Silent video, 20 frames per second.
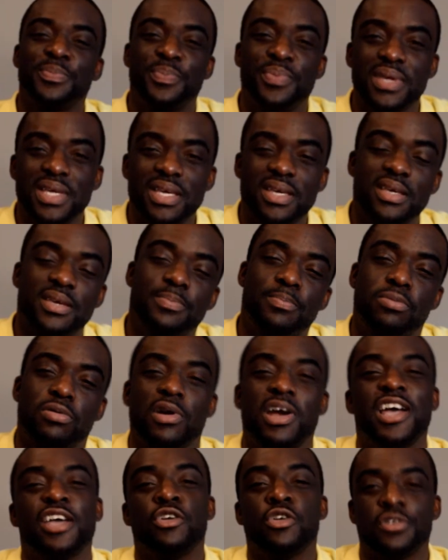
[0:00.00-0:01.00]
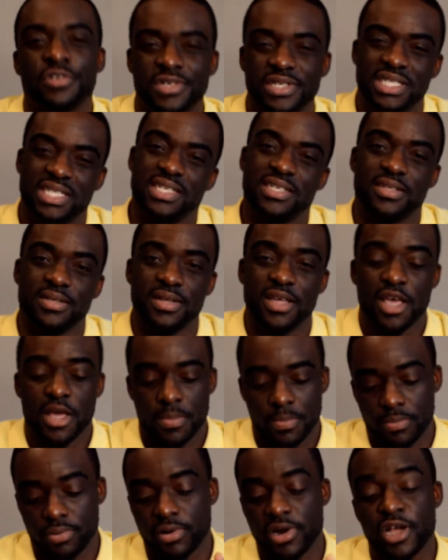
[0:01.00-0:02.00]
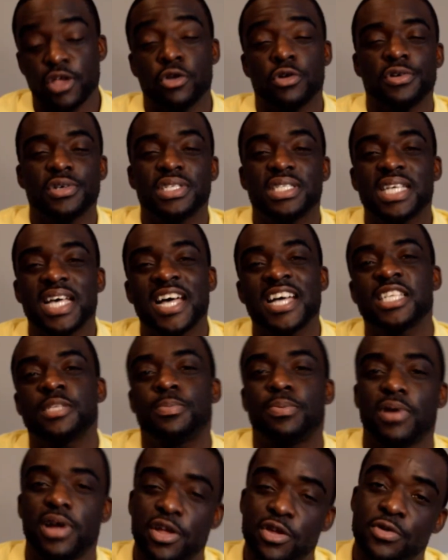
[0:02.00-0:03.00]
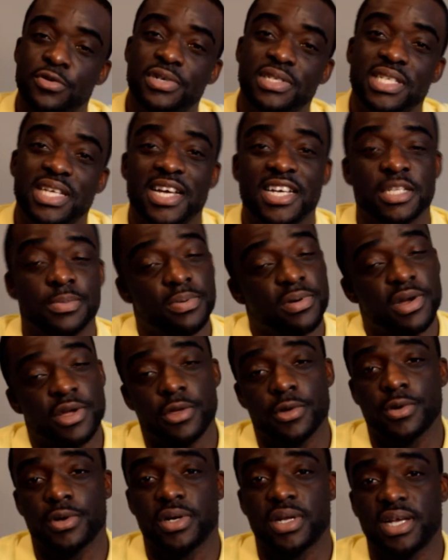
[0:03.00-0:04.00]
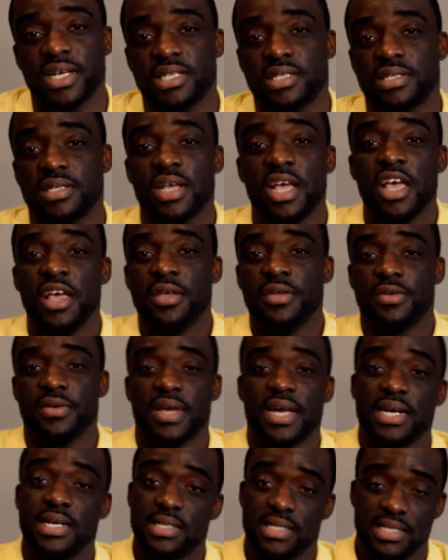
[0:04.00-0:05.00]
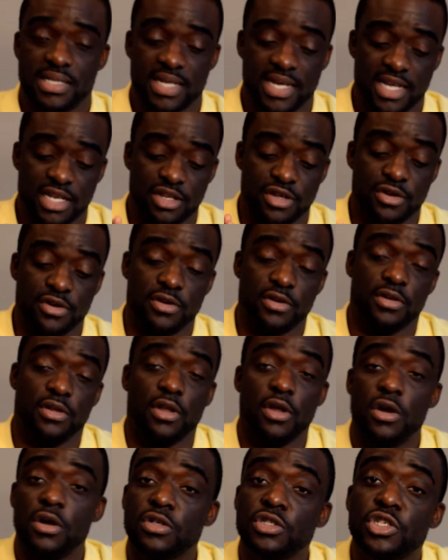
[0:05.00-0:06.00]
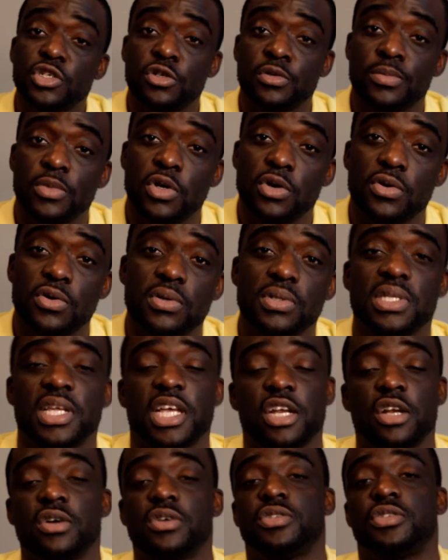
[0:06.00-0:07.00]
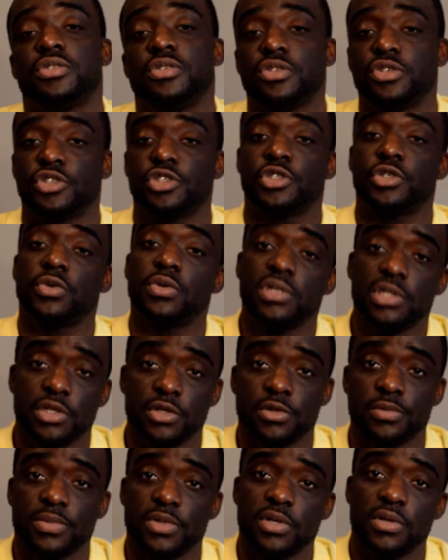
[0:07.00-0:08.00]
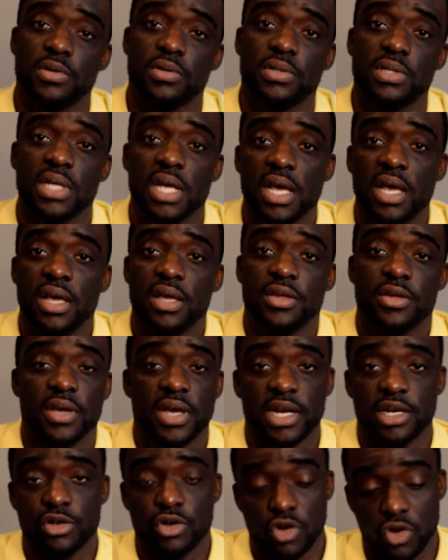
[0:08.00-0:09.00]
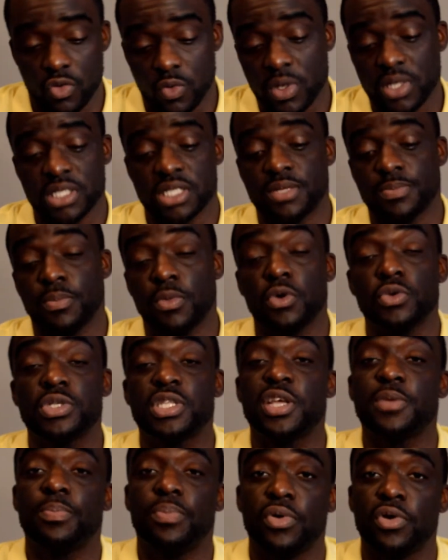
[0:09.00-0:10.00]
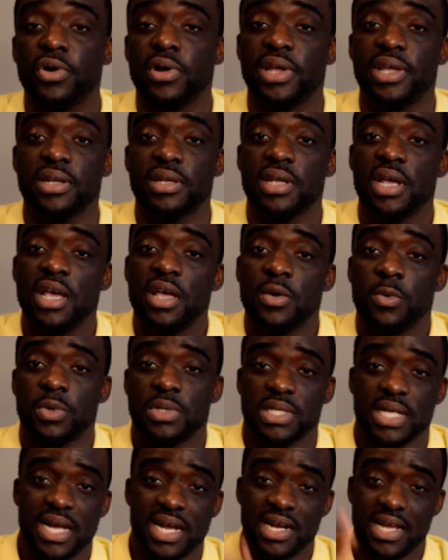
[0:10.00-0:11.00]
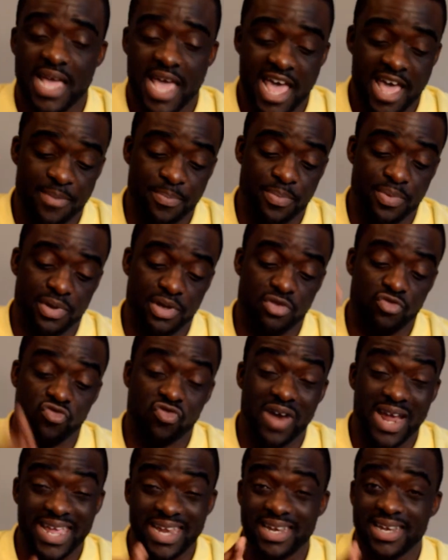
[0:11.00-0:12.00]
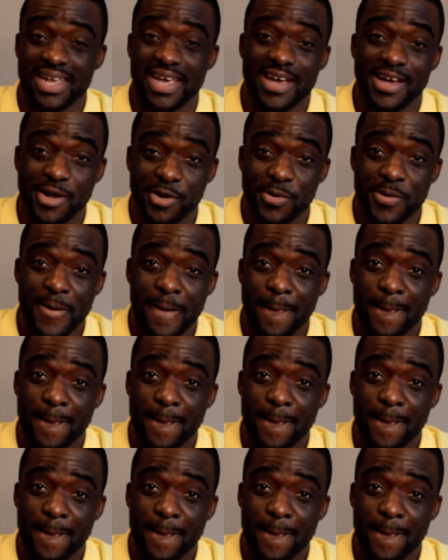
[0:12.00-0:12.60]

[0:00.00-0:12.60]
be priority. Prioritize, prioritize, prioritize. You got to set your long-term goals and also your short-term goals. You got to know what's most important, what's got to happen right now,